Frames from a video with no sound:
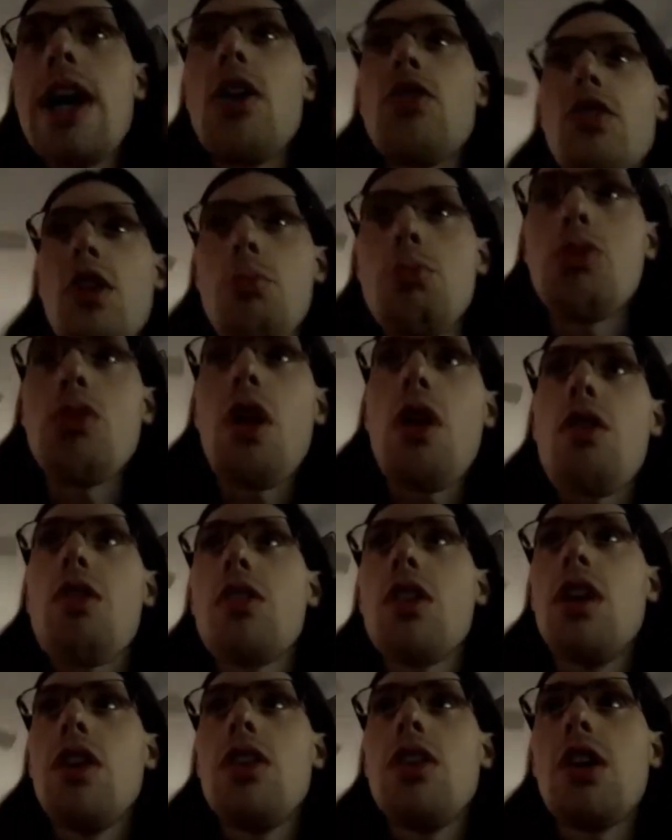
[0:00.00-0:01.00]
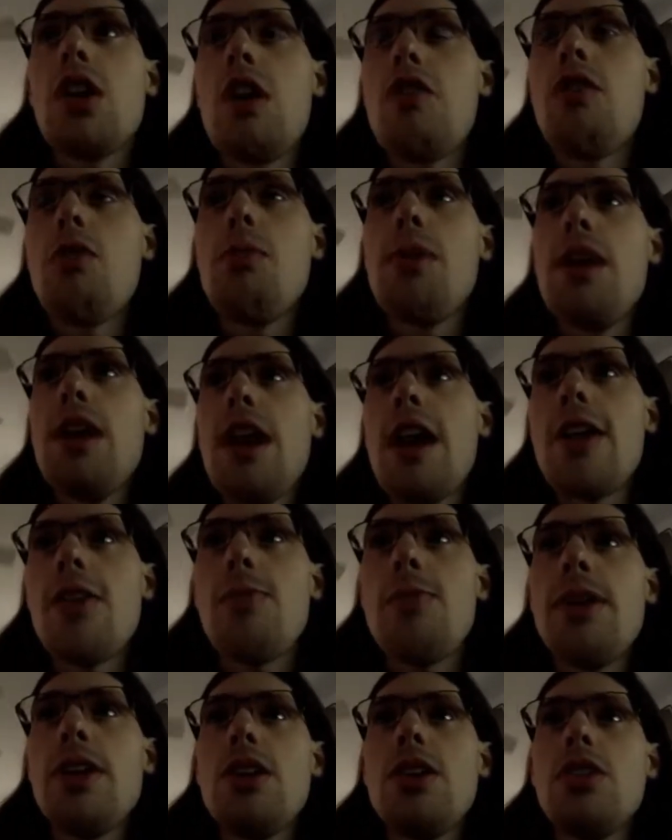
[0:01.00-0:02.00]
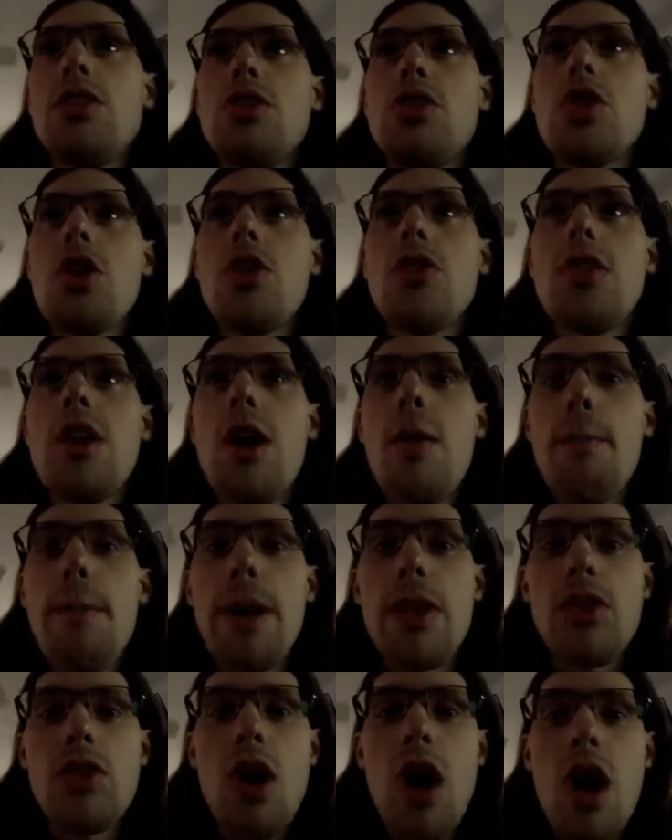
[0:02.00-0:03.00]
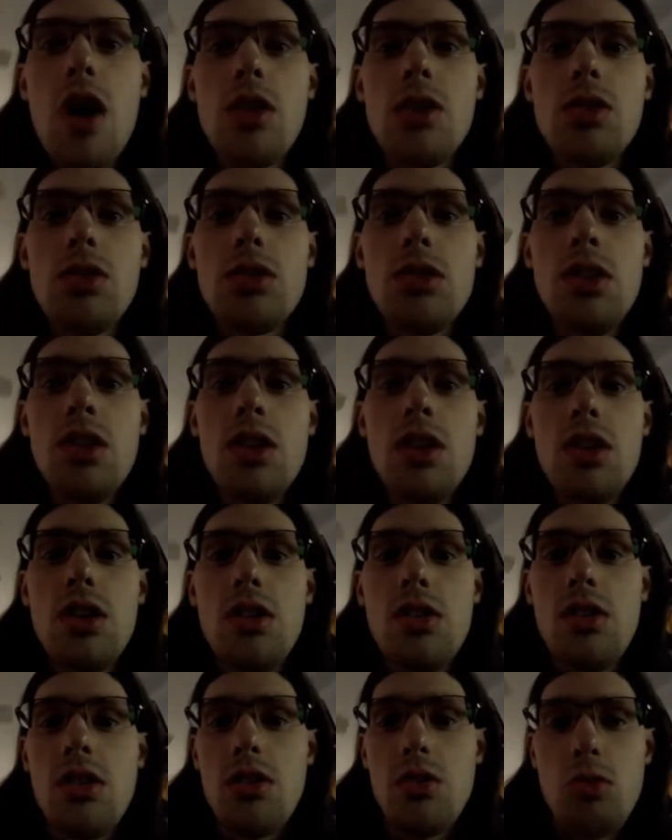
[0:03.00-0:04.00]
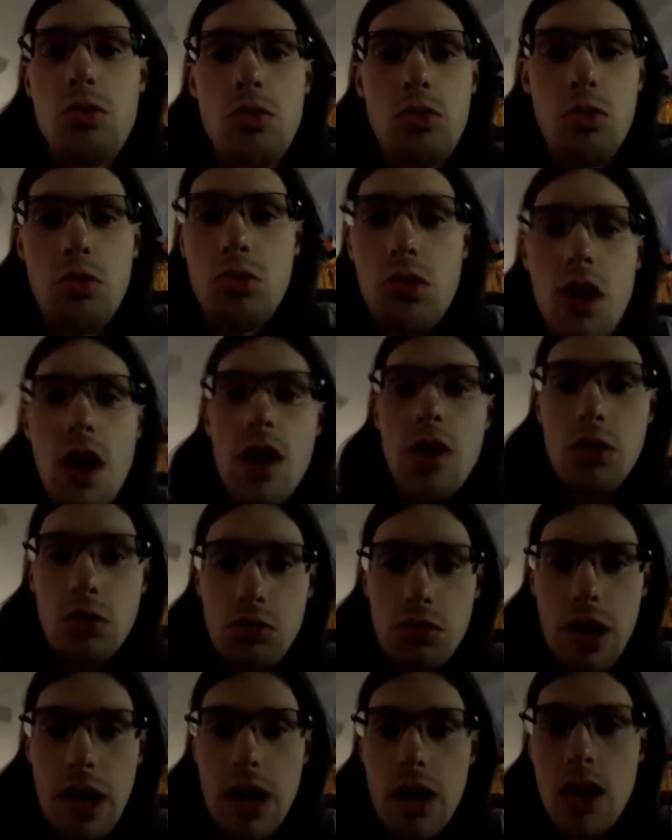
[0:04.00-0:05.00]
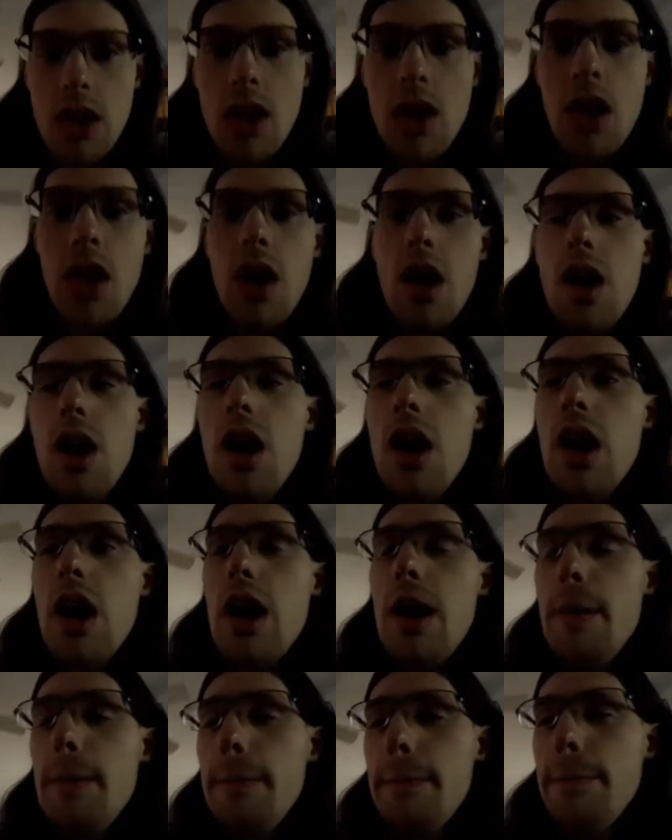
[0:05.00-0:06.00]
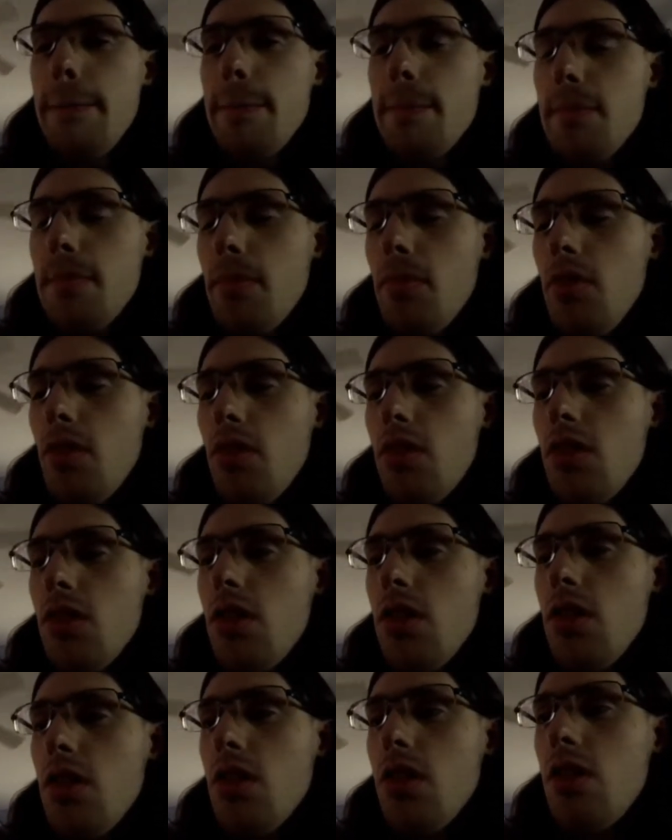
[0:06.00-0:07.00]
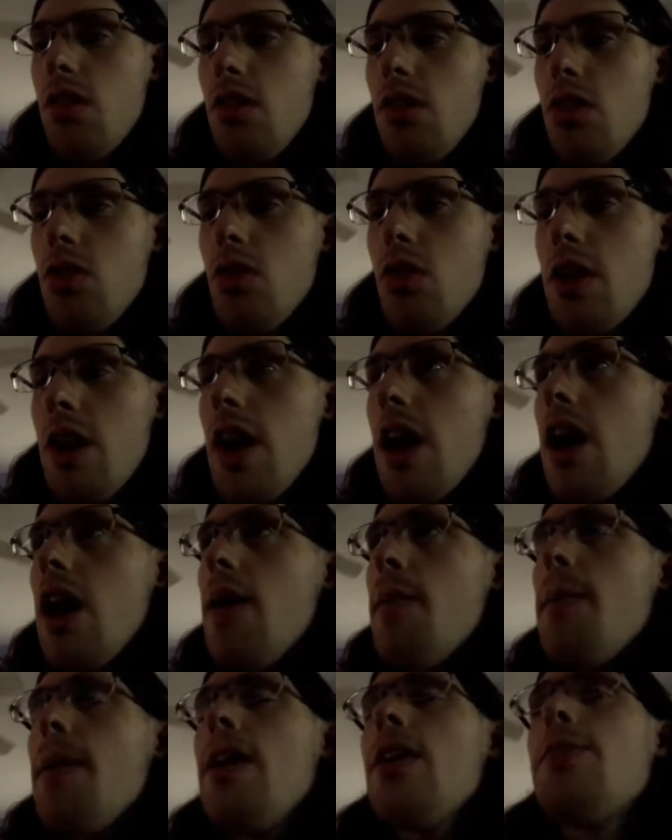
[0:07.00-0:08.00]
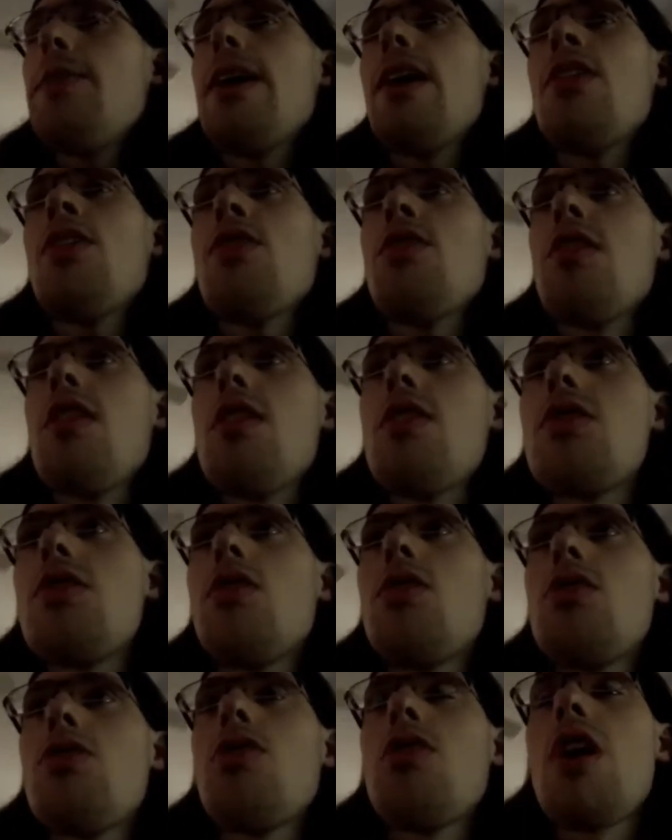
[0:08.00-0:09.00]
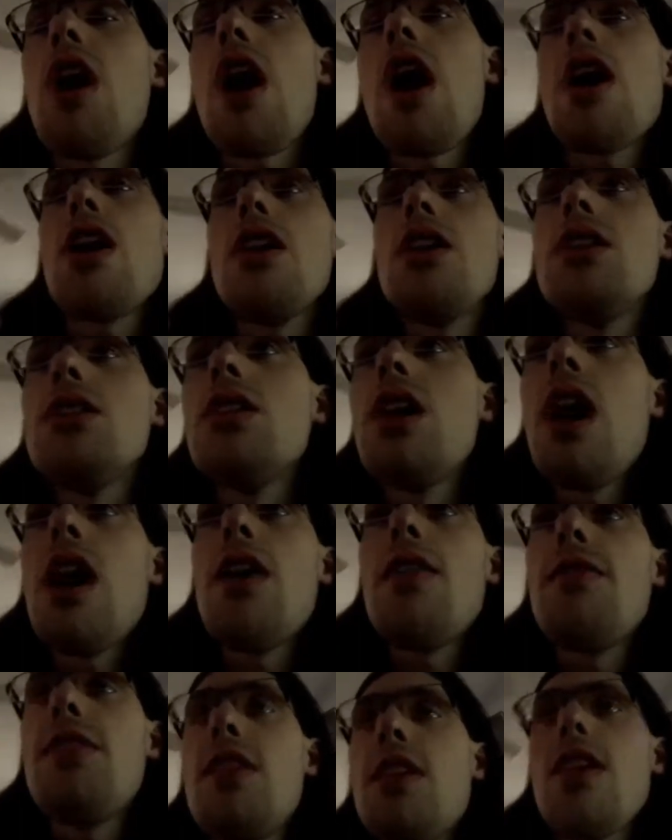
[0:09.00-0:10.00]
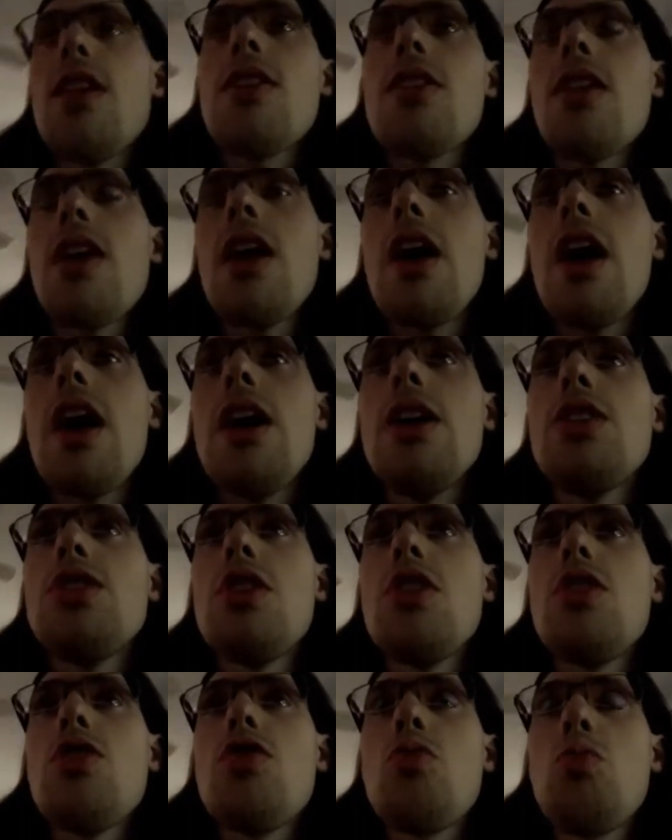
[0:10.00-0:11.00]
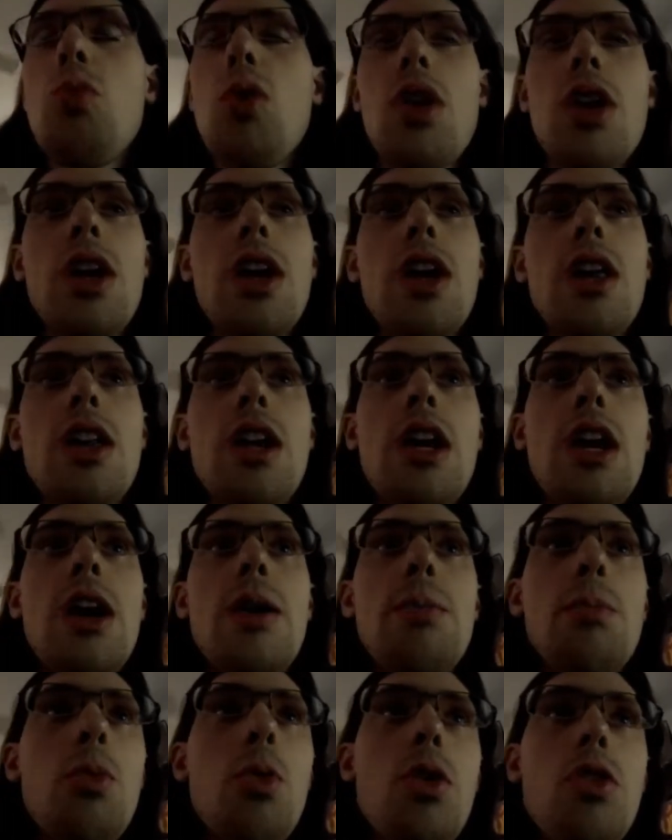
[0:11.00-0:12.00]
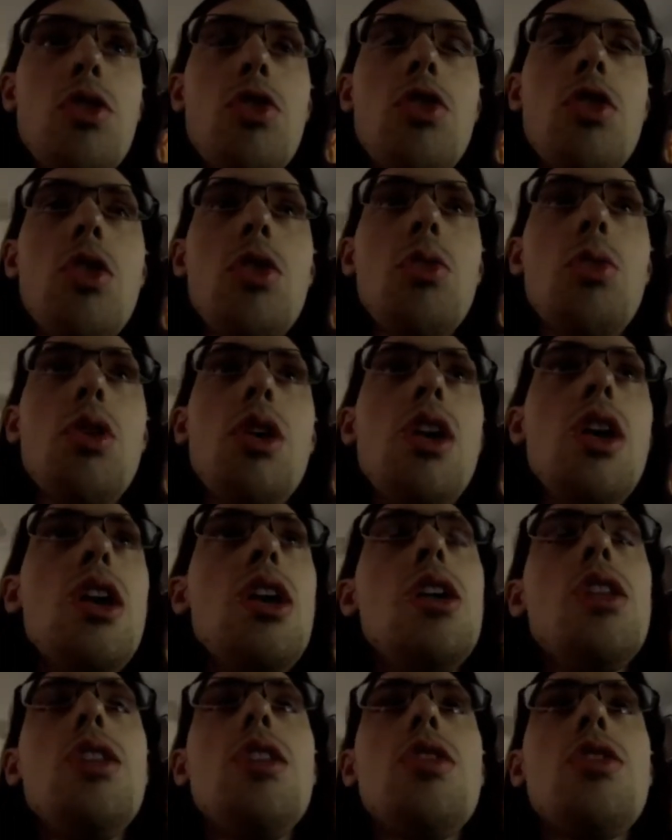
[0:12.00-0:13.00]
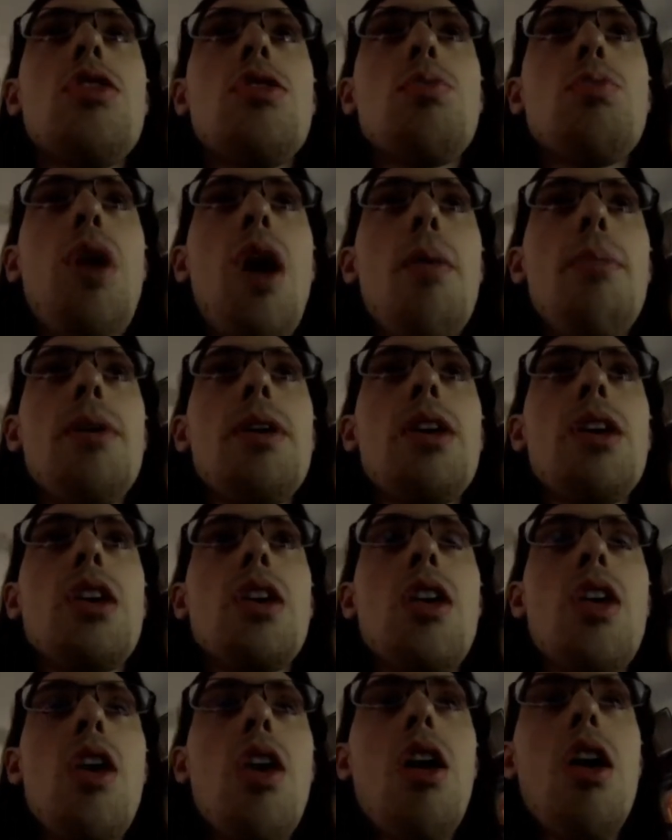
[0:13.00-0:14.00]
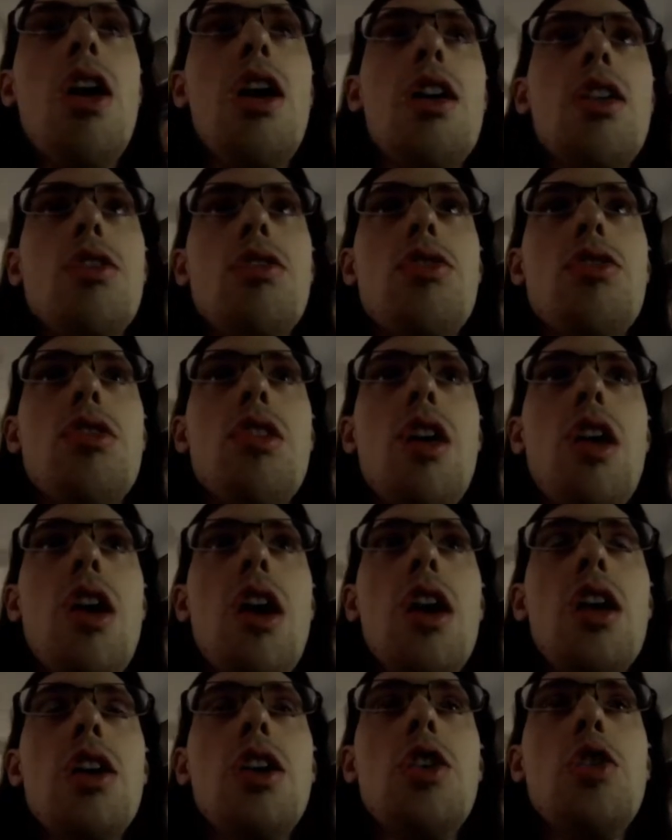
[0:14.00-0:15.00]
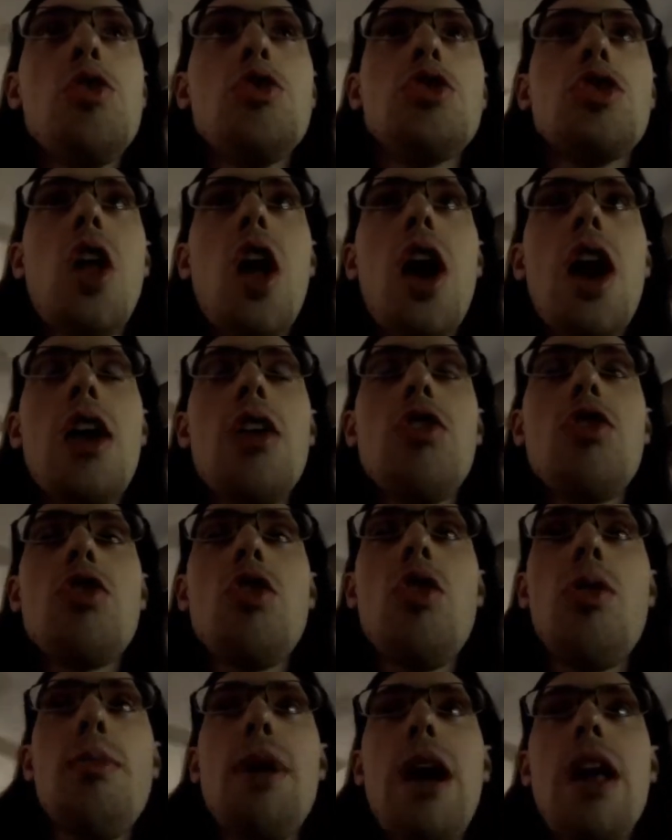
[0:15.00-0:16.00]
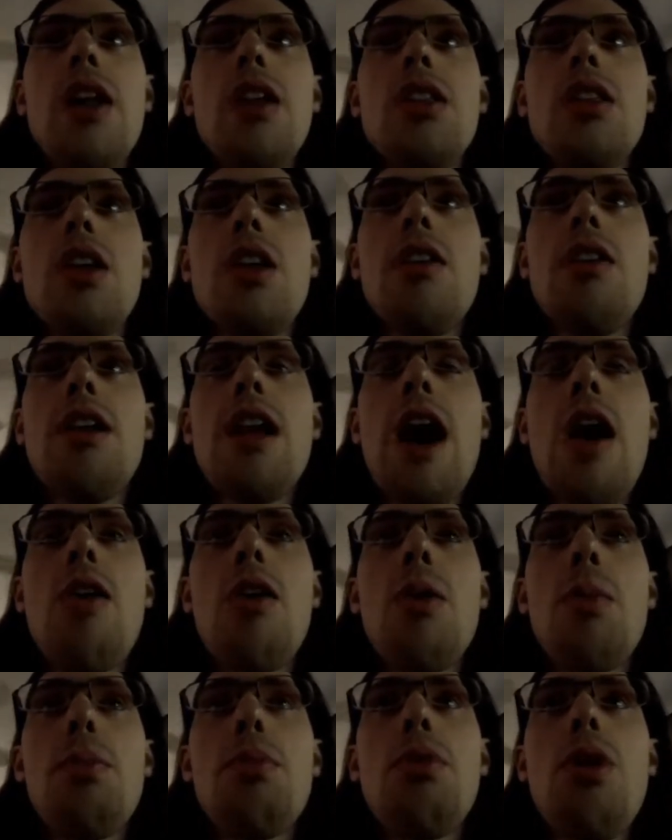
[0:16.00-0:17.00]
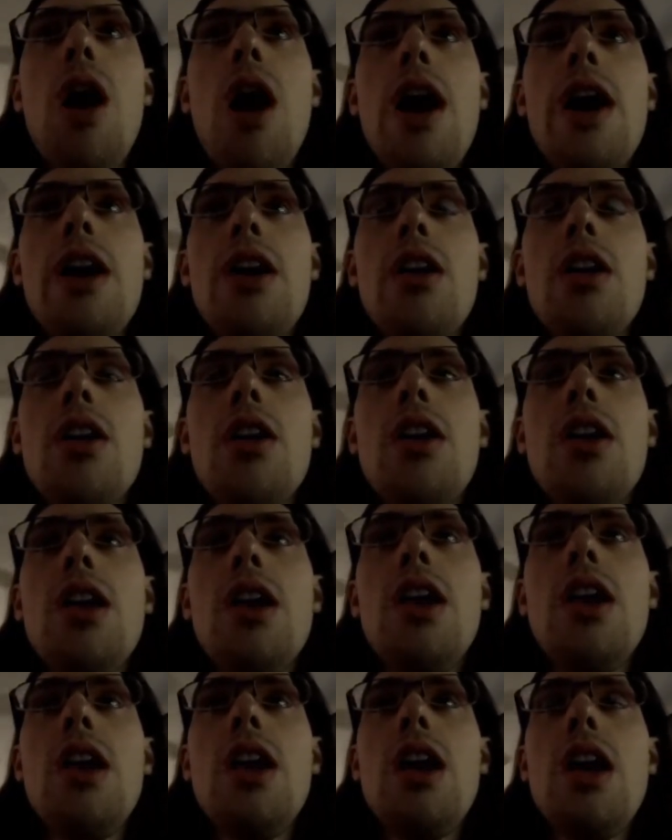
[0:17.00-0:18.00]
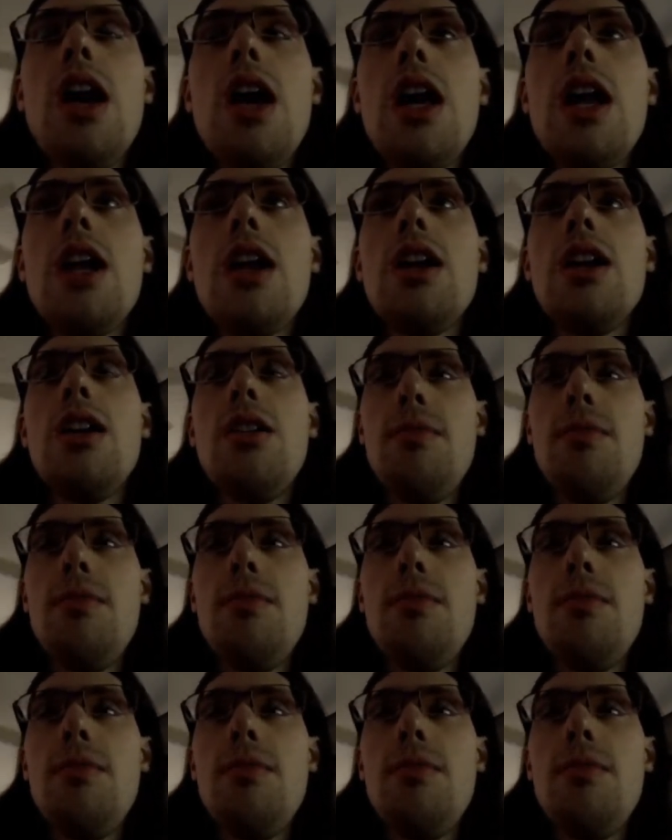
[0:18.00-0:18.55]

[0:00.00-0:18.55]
now temporarily, the government has been shut down by Donald. You know, screw Donald, right? Um, so yeah, um, it, because of this, there's not a lot of TSA agents working at the airport. So this is probably going to cause a huge line. So I'm heading there an hour prior and